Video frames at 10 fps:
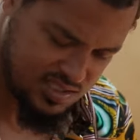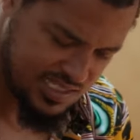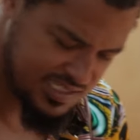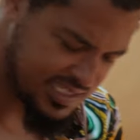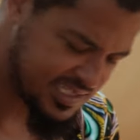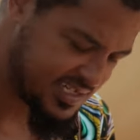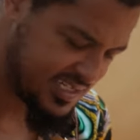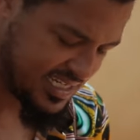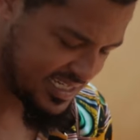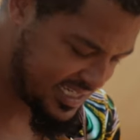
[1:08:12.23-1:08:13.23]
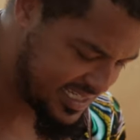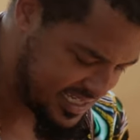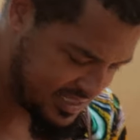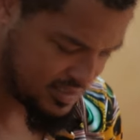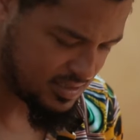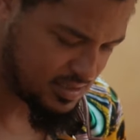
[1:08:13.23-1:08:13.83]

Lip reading: dirty the screen like that now.